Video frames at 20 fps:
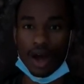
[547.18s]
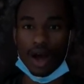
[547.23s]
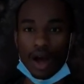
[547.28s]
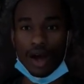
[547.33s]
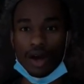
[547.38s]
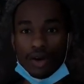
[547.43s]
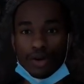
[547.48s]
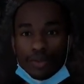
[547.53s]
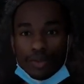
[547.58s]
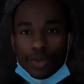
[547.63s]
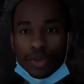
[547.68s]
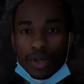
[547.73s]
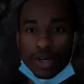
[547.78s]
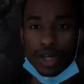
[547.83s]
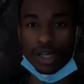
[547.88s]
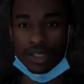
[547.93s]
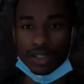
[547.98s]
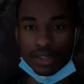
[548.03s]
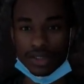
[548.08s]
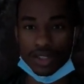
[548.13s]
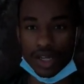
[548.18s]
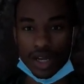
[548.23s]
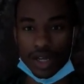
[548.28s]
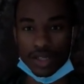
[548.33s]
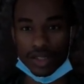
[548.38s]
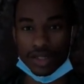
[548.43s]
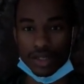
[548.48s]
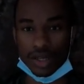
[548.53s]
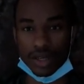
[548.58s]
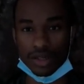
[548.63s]
I hope you guys
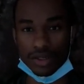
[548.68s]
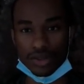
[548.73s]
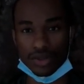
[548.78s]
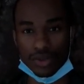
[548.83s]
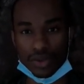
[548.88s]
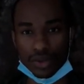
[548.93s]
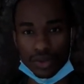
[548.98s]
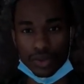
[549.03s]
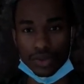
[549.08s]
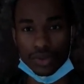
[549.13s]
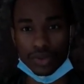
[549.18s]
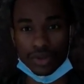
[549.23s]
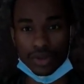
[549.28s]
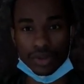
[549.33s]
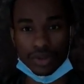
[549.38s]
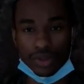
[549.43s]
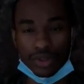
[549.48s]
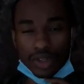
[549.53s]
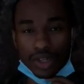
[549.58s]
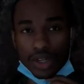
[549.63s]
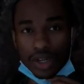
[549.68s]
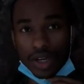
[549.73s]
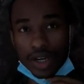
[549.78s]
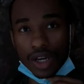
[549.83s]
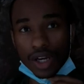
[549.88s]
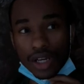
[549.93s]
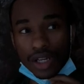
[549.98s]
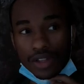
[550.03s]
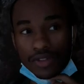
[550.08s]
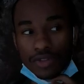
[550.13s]
stay tuned.
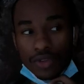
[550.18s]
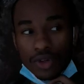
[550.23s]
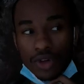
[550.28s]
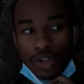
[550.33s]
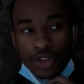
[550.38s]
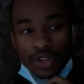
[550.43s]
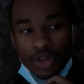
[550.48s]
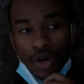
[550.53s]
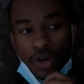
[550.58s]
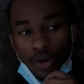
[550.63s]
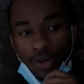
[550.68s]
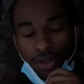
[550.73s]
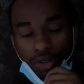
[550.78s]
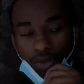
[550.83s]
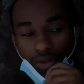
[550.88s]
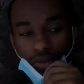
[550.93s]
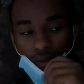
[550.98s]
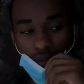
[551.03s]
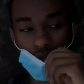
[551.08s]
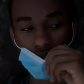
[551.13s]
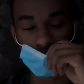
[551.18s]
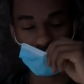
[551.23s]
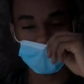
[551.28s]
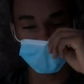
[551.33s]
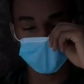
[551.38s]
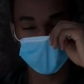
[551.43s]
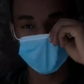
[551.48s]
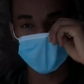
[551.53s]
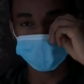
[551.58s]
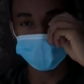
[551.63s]
And if you don't,
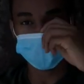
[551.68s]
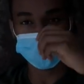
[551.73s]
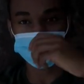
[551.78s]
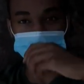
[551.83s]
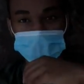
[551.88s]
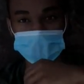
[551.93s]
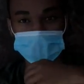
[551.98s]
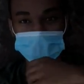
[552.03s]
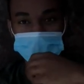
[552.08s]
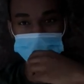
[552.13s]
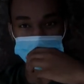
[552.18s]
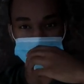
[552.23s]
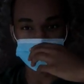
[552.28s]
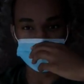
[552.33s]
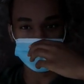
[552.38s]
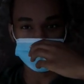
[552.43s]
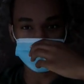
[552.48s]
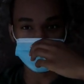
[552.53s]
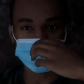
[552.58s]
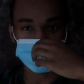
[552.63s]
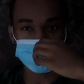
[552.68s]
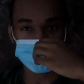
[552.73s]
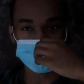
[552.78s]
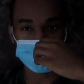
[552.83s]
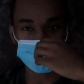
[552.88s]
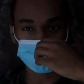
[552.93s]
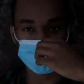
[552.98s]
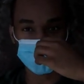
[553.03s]
this is just